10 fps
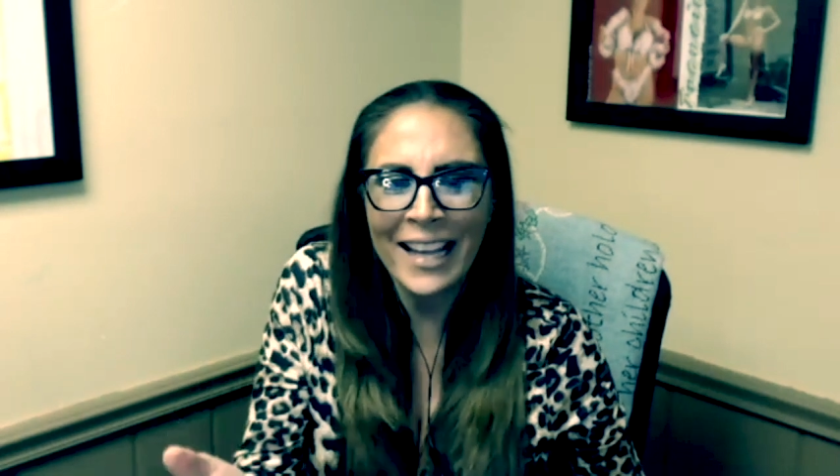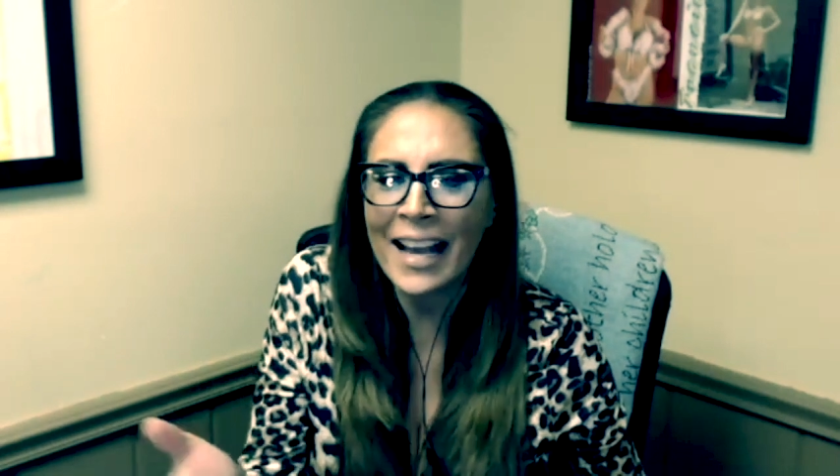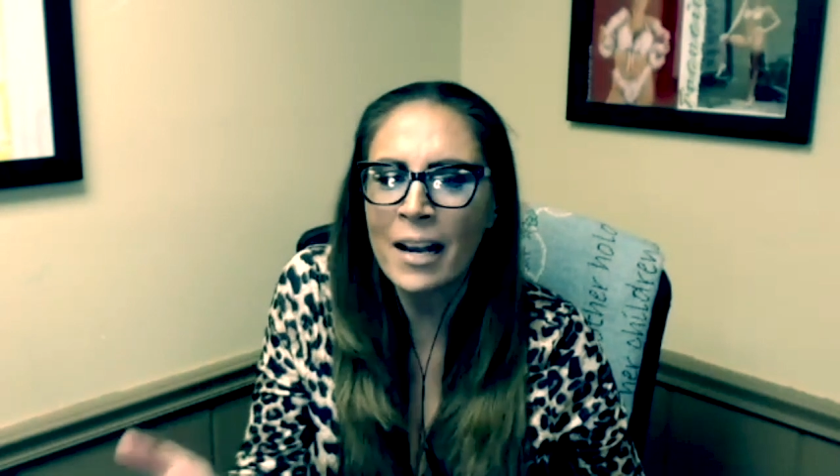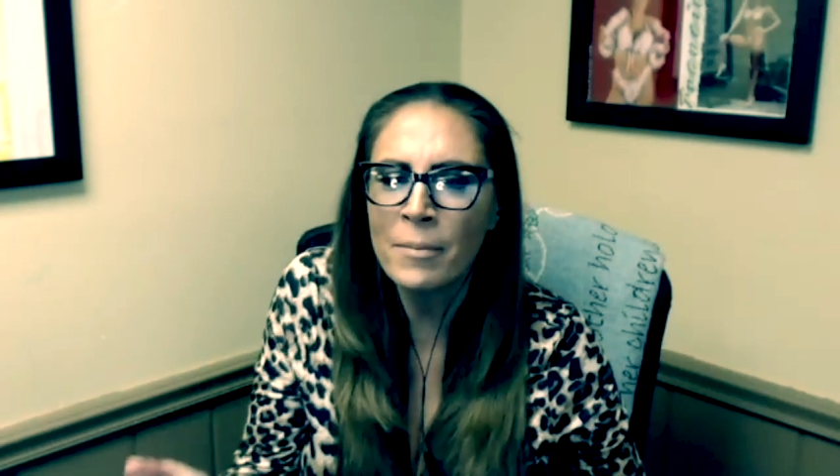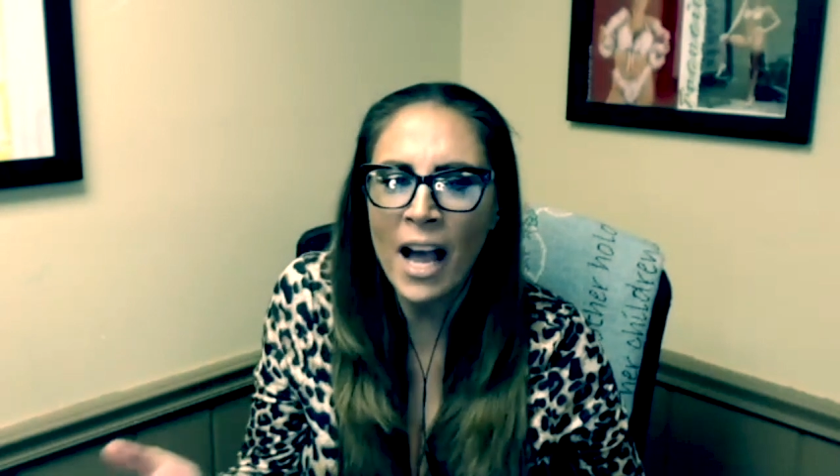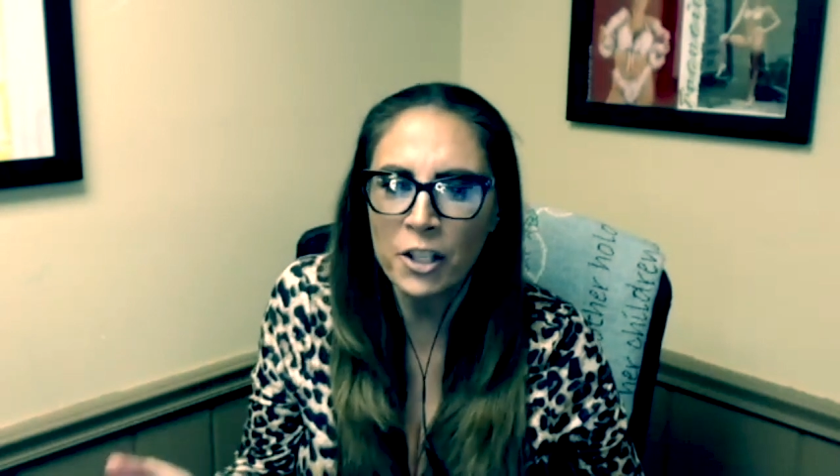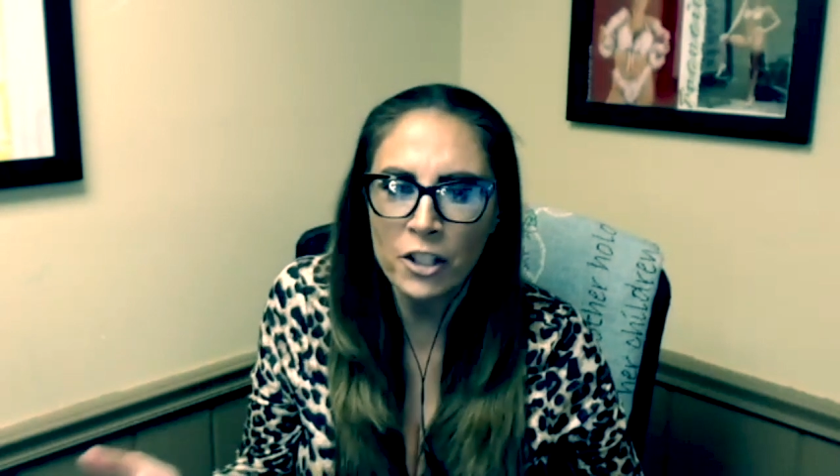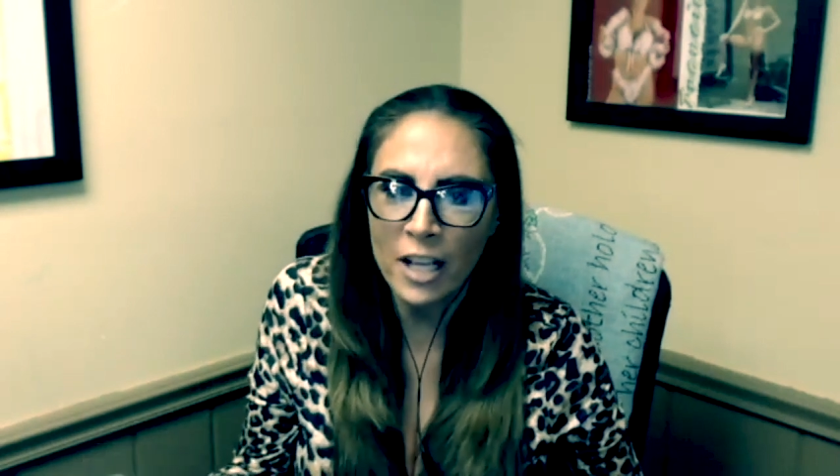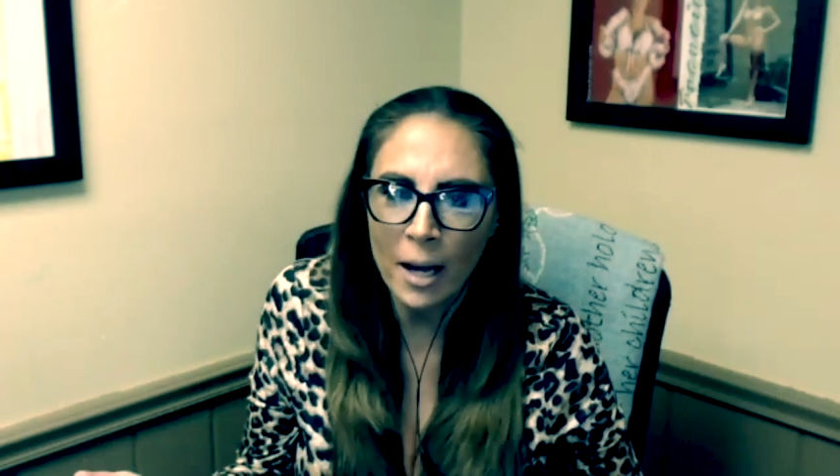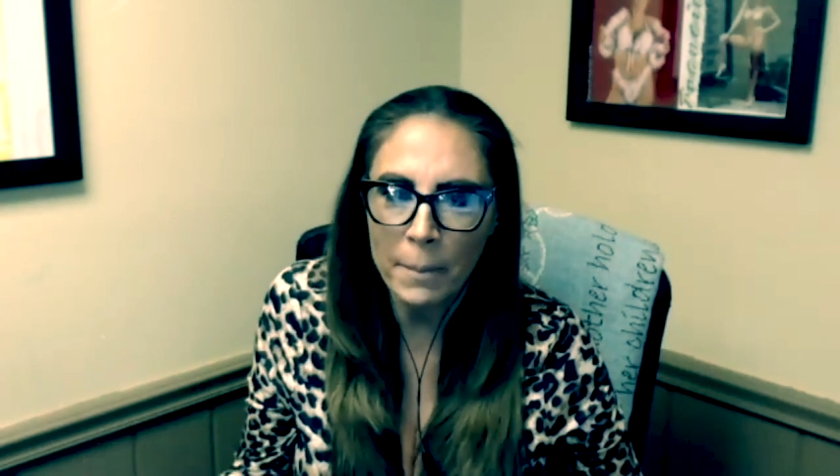get I'm not your
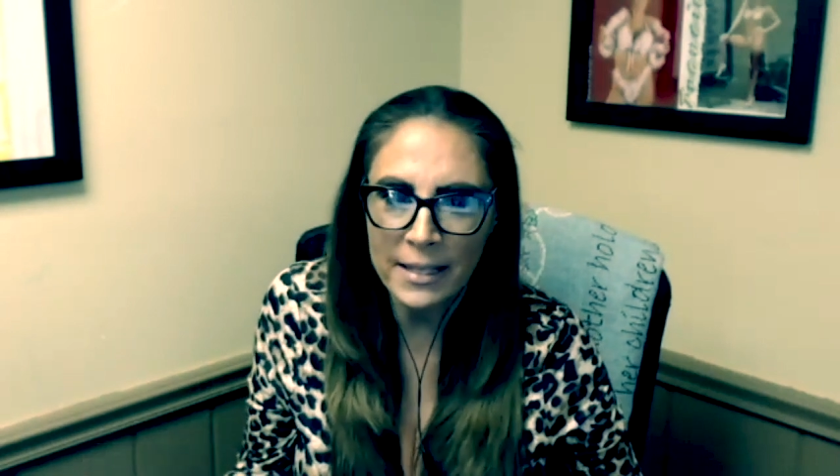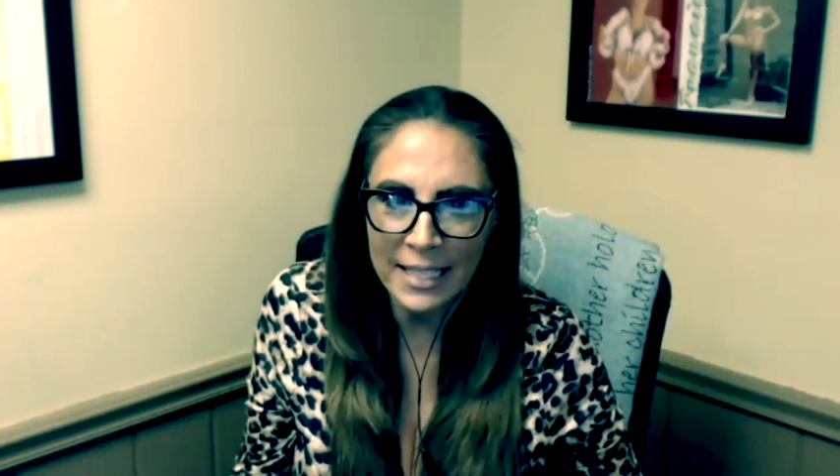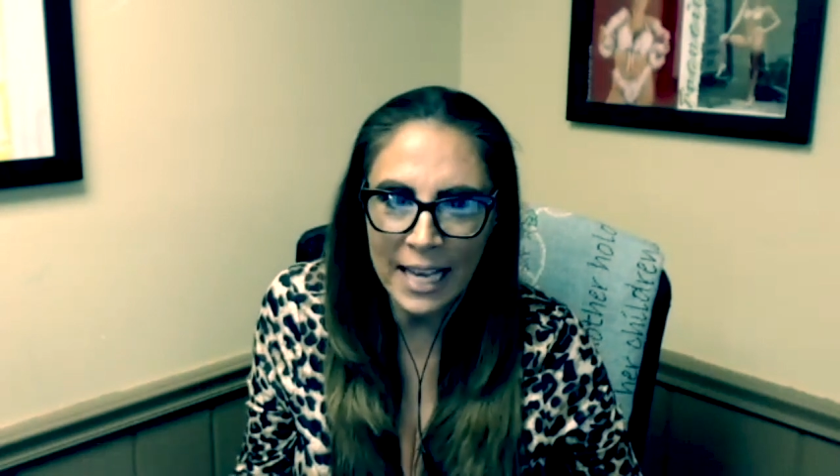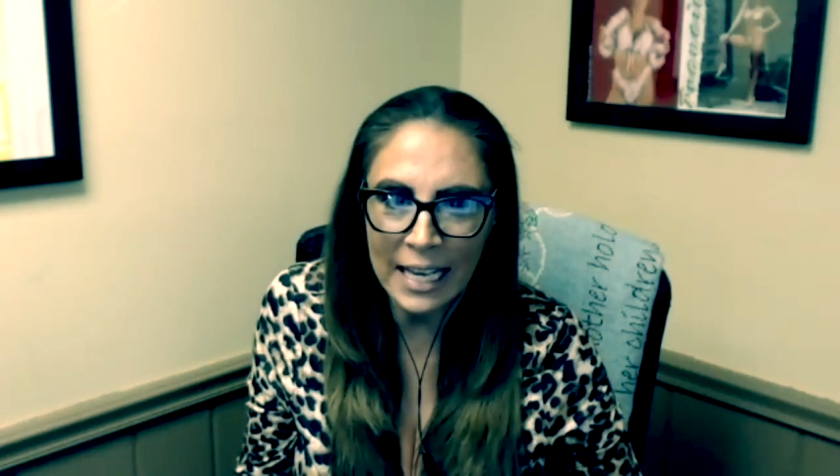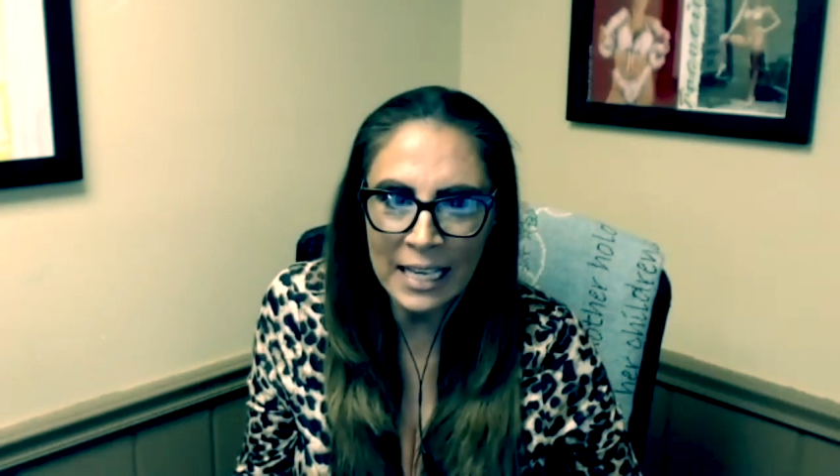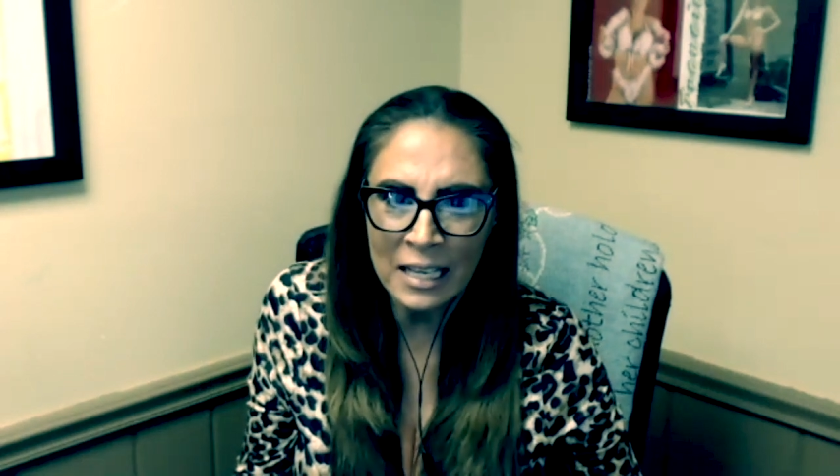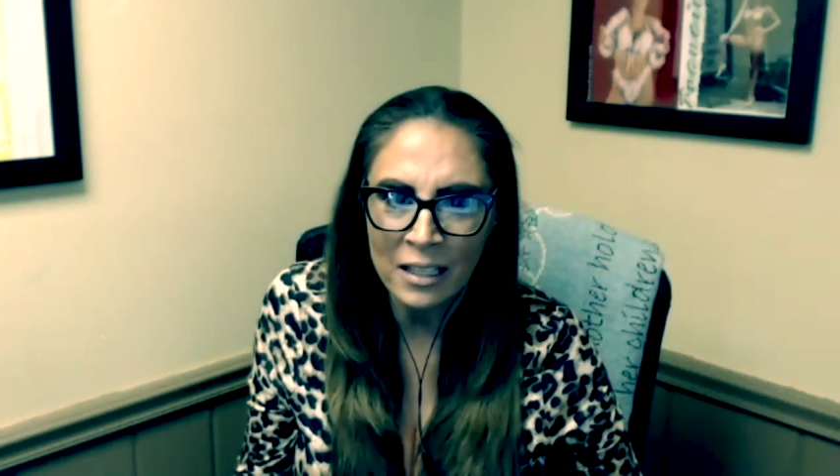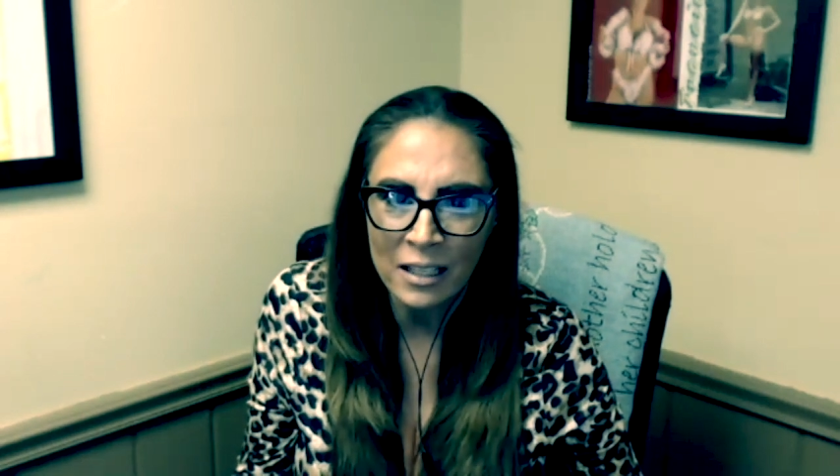cup of tea,